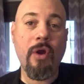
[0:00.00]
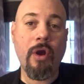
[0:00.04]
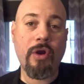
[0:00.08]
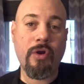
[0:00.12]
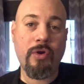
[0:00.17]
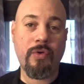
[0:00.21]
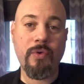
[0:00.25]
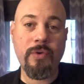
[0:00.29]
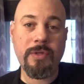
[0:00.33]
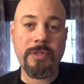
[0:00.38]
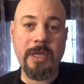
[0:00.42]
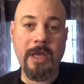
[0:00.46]
our
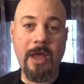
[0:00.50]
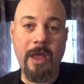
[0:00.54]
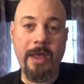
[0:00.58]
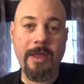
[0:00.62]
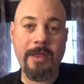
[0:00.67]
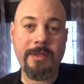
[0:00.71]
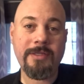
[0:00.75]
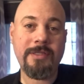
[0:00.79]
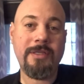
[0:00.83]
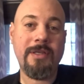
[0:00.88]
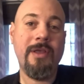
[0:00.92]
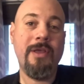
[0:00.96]

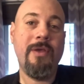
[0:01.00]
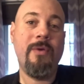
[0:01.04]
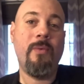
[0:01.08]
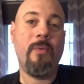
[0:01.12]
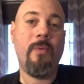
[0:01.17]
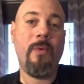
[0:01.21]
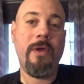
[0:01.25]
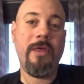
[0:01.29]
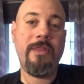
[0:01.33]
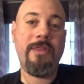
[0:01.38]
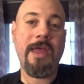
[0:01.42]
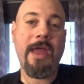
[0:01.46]
croutons
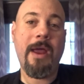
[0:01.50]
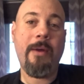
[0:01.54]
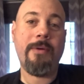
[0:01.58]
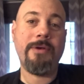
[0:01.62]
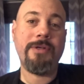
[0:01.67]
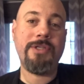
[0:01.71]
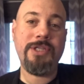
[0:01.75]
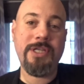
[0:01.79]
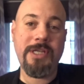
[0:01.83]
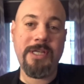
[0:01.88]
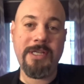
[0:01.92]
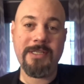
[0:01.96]
with our
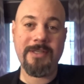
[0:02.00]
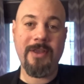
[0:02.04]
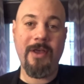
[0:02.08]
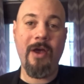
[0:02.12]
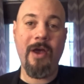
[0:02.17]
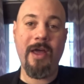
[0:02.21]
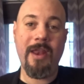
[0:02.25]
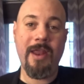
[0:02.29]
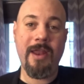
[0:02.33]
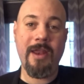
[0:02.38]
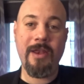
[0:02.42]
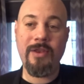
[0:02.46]
cheese
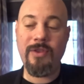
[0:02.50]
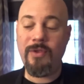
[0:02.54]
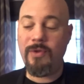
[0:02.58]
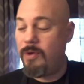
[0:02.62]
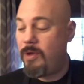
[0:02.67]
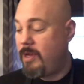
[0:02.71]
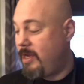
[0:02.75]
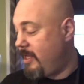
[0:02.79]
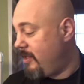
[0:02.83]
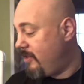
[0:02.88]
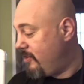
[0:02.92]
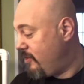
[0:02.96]
on it. You
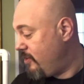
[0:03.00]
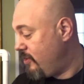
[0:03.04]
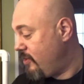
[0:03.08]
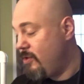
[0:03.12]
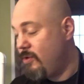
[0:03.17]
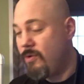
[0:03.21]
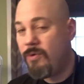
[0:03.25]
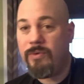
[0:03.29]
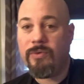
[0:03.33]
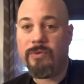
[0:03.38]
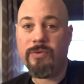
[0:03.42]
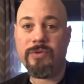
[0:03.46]
can either
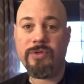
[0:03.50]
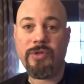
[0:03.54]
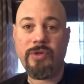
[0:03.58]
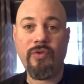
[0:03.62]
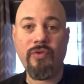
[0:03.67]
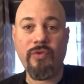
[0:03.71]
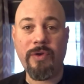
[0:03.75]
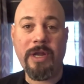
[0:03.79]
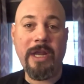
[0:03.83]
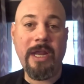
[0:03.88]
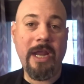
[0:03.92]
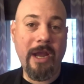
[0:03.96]
use
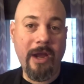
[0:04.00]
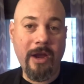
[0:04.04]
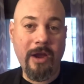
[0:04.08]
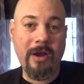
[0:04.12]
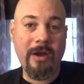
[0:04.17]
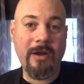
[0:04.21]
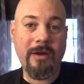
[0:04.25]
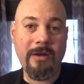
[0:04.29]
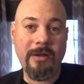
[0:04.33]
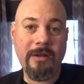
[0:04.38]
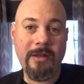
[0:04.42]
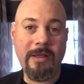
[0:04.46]

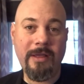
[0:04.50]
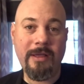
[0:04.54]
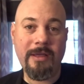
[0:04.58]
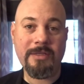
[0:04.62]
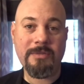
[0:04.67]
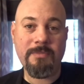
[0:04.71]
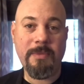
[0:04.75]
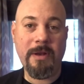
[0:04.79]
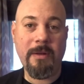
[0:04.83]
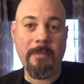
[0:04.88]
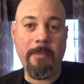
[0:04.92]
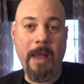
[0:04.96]
Gruyere, it has
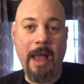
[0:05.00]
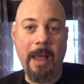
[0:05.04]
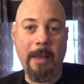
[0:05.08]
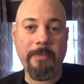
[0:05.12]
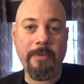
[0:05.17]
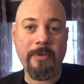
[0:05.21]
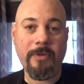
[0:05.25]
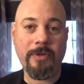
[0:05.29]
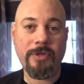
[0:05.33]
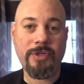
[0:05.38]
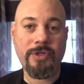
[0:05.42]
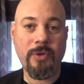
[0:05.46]
been a
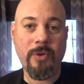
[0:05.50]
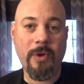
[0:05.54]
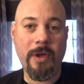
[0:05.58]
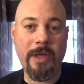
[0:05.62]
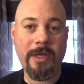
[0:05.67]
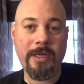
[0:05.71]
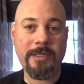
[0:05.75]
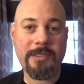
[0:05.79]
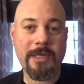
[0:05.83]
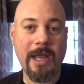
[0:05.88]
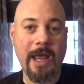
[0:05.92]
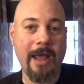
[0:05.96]
popular
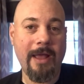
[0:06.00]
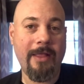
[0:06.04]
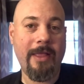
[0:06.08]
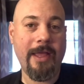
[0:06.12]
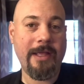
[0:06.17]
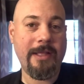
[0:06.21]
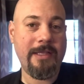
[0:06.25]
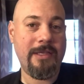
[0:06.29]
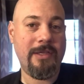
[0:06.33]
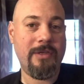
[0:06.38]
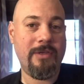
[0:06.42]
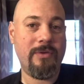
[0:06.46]
choice. I
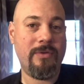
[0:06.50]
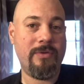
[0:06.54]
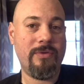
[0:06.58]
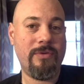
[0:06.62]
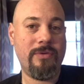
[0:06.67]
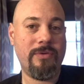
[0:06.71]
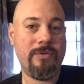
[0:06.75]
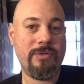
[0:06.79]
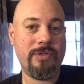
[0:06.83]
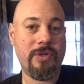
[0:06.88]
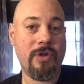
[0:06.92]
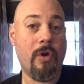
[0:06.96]
like to
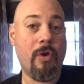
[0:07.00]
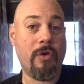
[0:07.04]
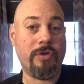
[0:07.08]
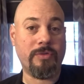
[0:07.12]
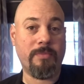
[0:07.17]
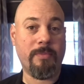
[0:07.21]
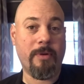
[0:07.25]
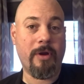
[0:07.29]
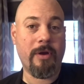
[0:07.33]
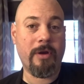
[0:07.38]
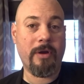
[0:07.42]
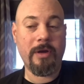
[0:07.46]
use
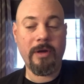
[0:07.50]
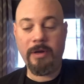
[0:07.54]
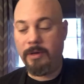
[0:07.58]
Jarlsberg.